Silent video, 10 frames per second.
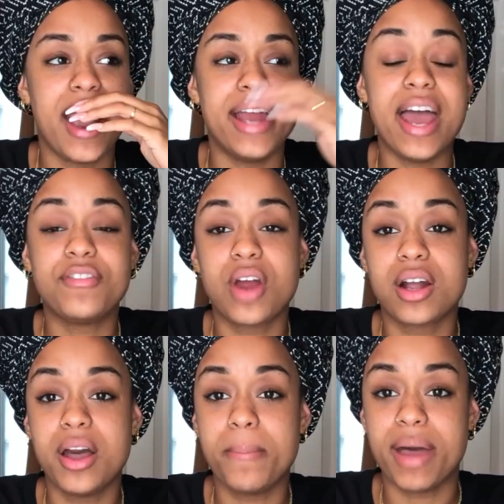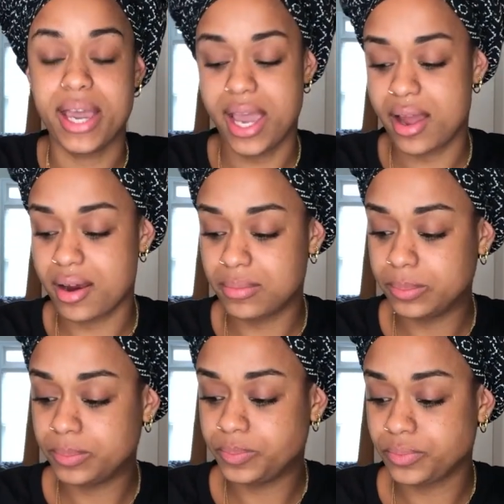and after I cut my hair,
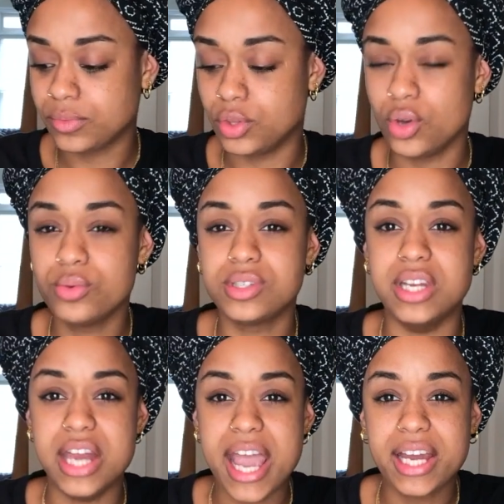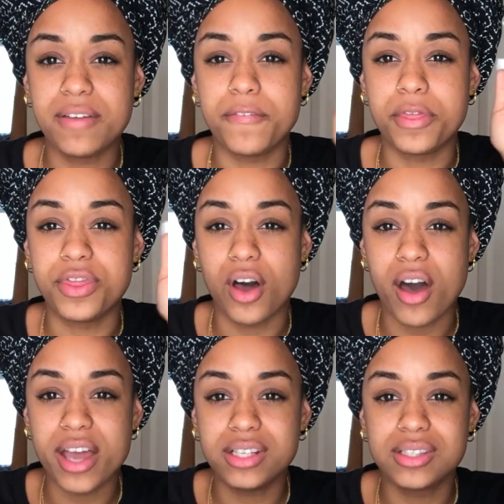those negative
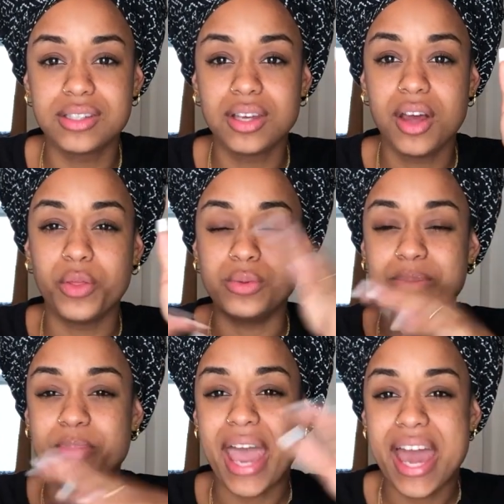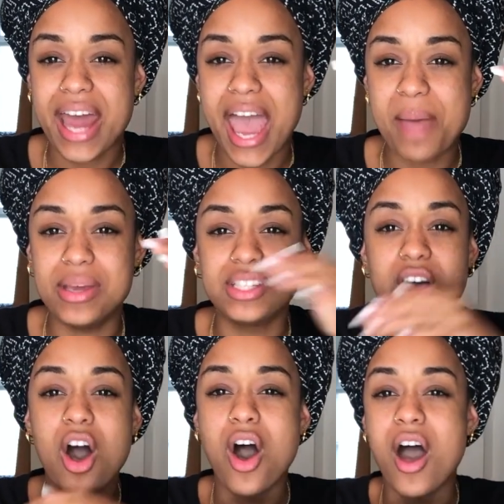thoughts, those bad habits,
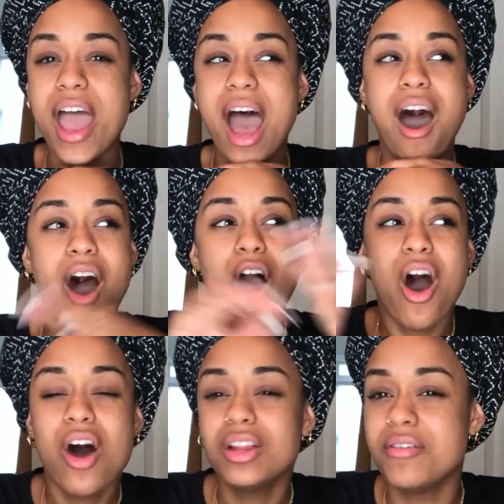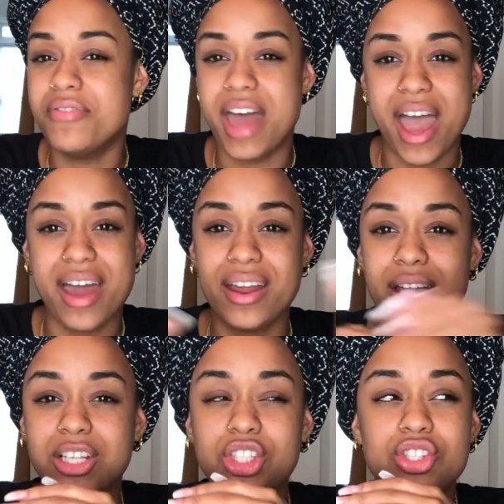all of that
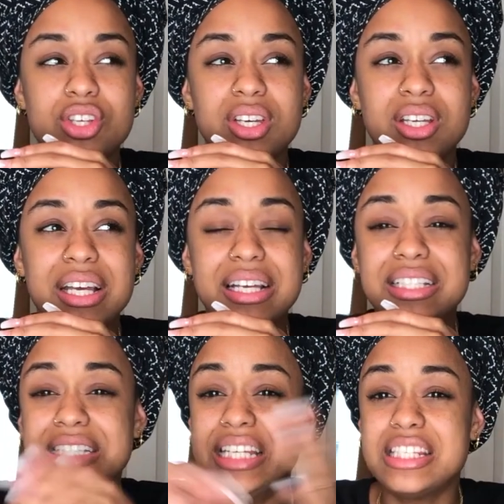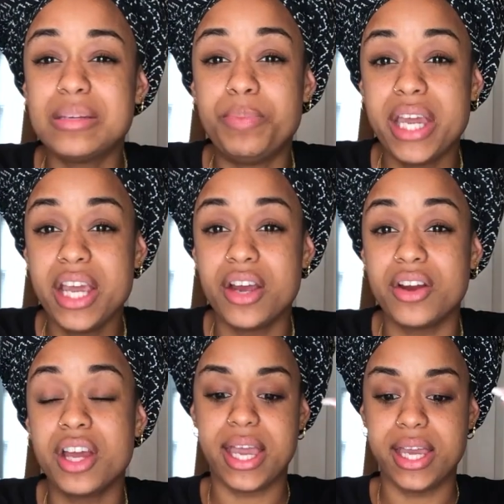just
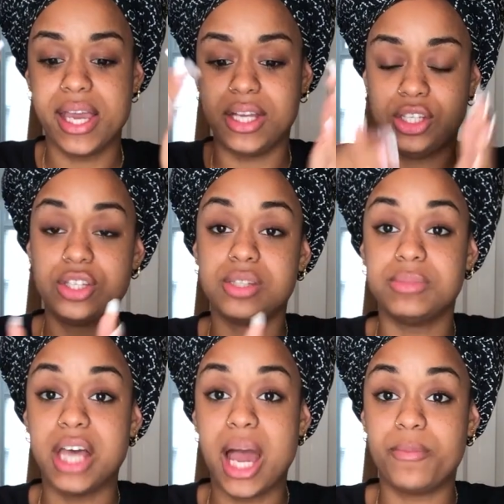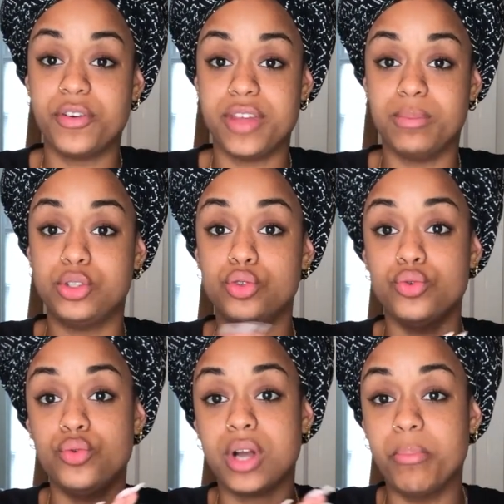disappeared. It took some time for them
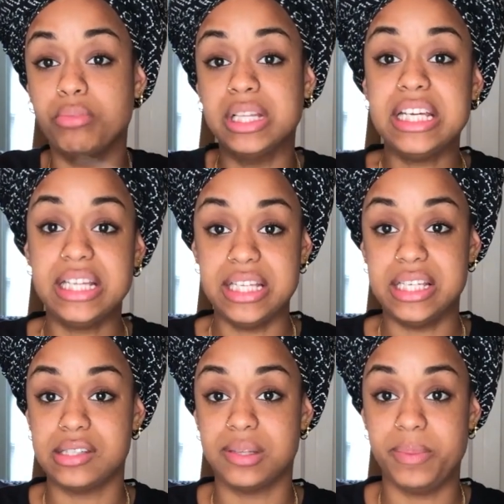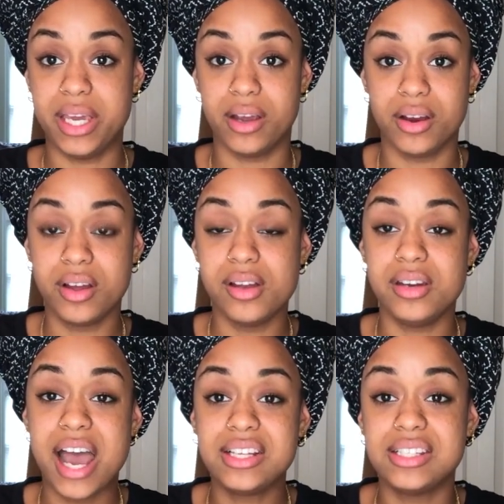to completely disappear.
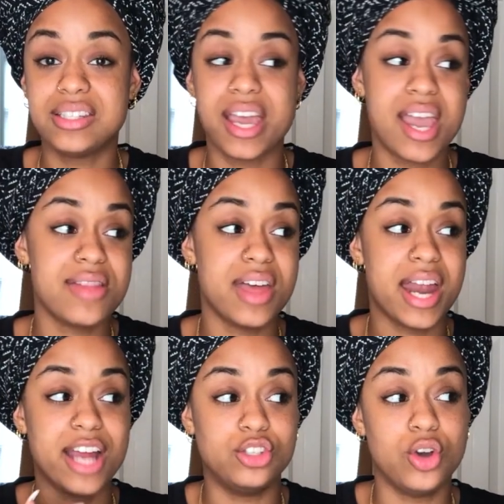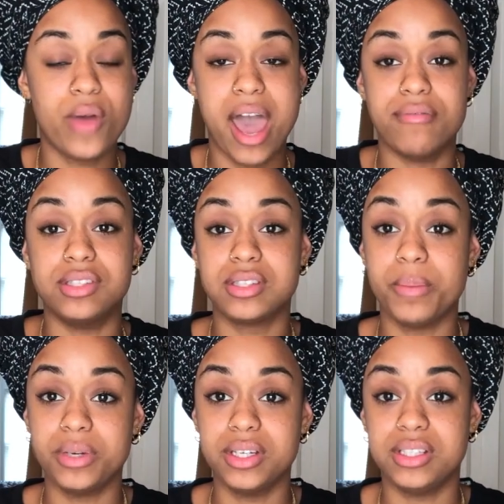Not to say that I don't have
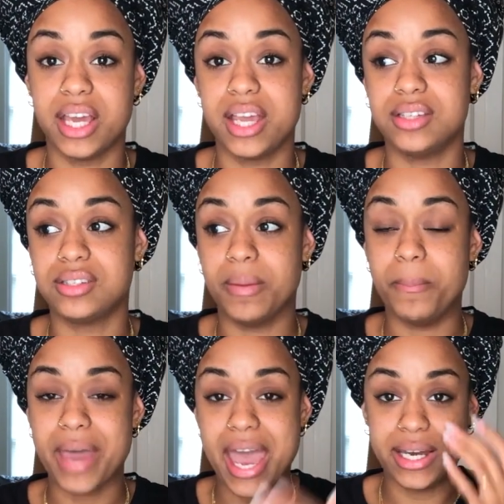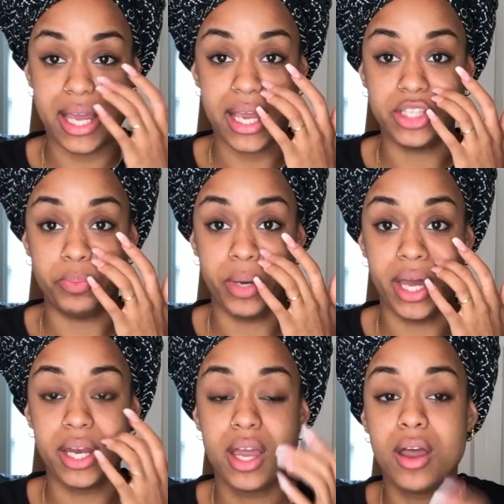some good days, some bad days,
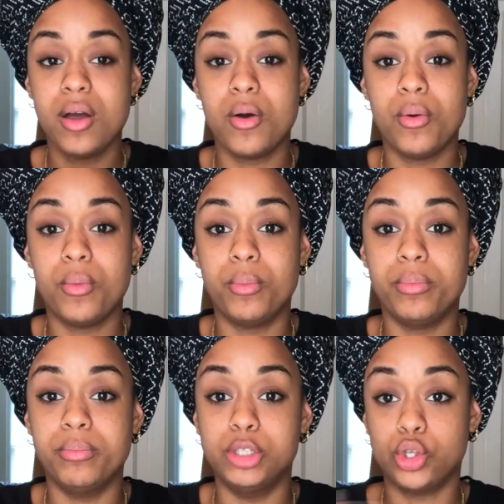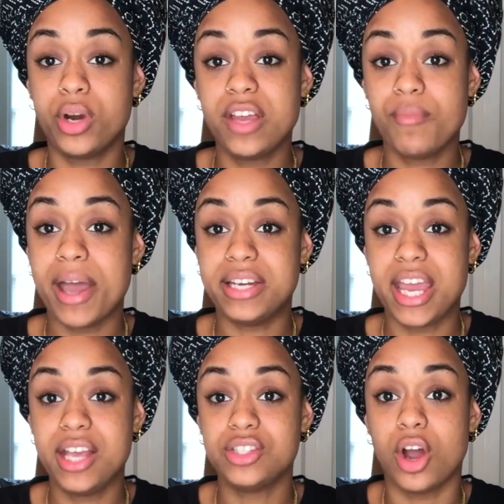but majority of my
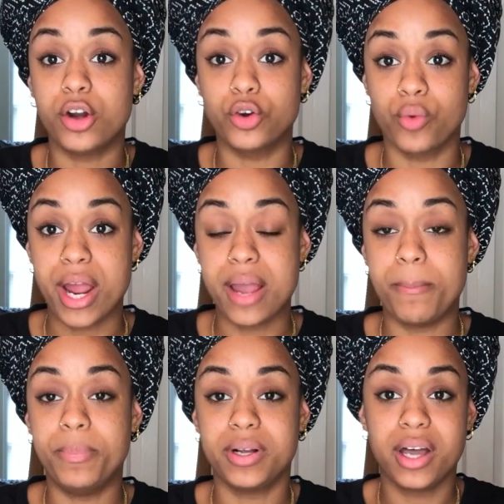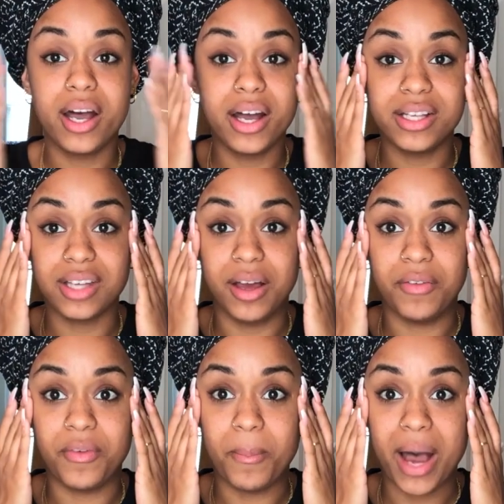days are great because
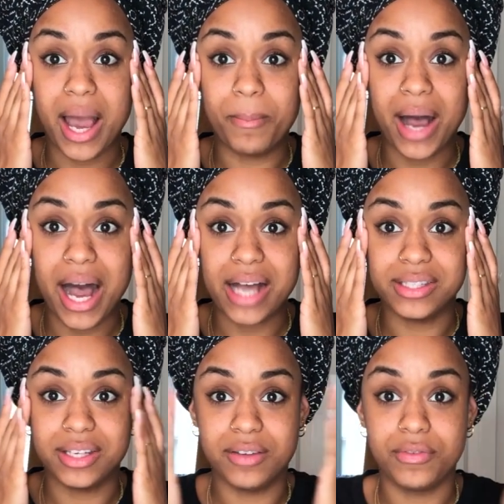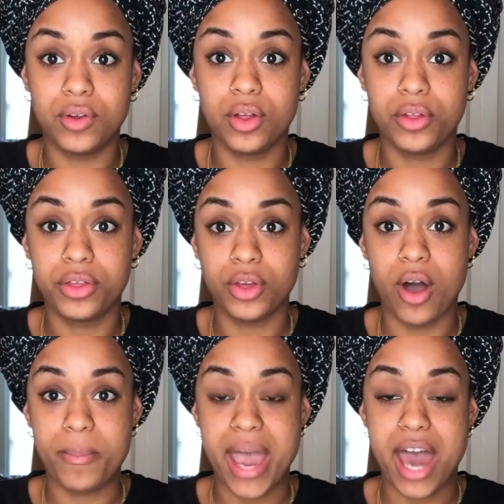of my positive
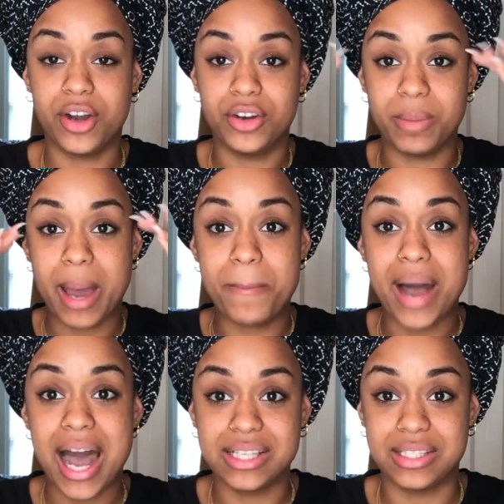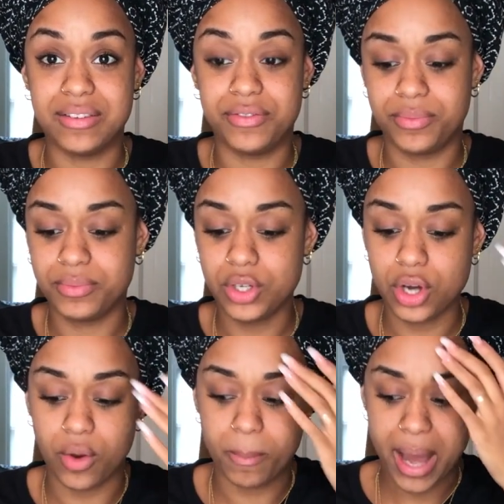thought pattern and my positive, you
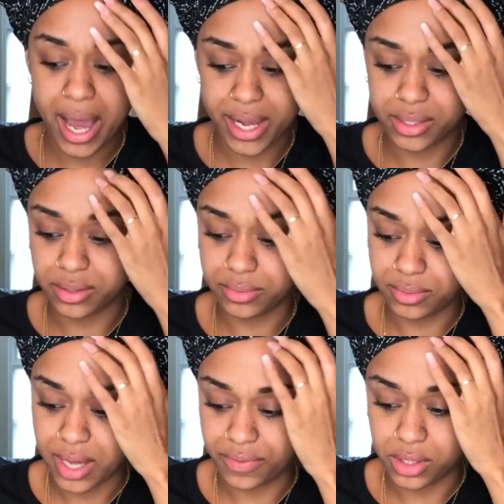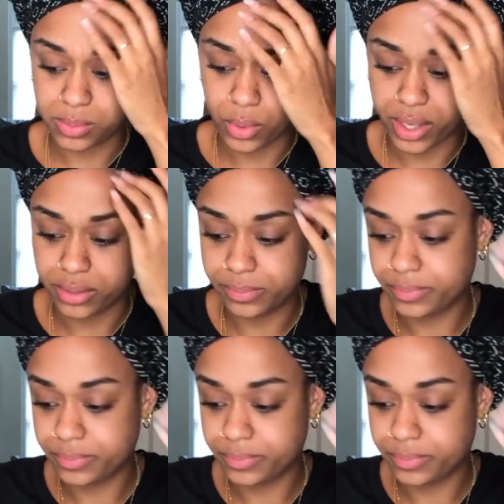know, mind at this point.